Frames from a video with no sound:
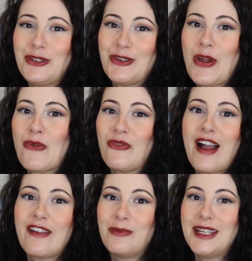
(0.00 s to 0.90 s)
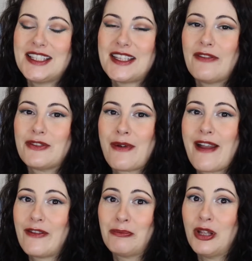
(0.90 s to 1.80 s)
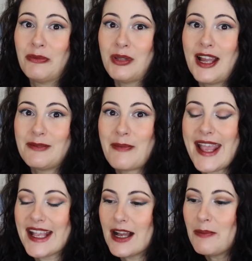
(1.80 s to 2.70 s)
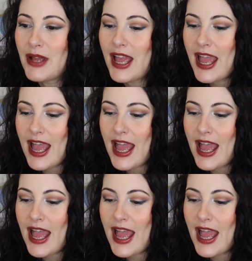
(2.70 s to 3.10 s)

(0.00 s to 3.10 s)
you know, 5 minutes after I've applied makeup.